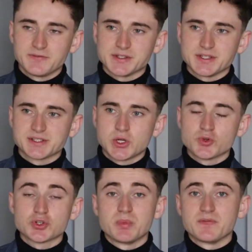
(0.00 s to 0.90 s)
that it's
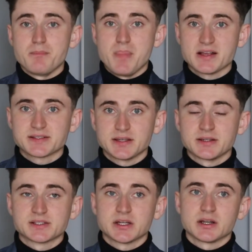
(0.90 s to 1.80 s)
going to be the best and
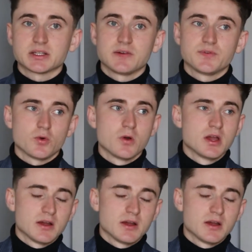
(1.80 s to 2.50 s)
it's gonna give you